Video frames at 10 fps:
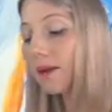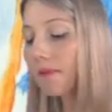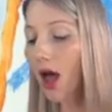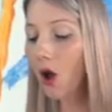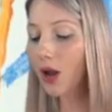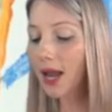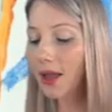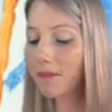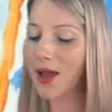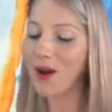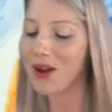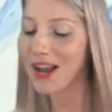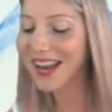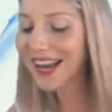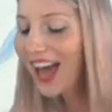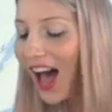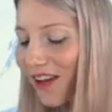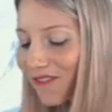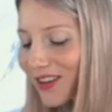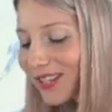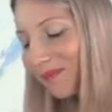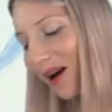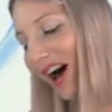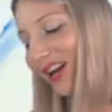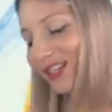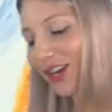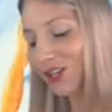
merrily, merrily, merrily, life is but a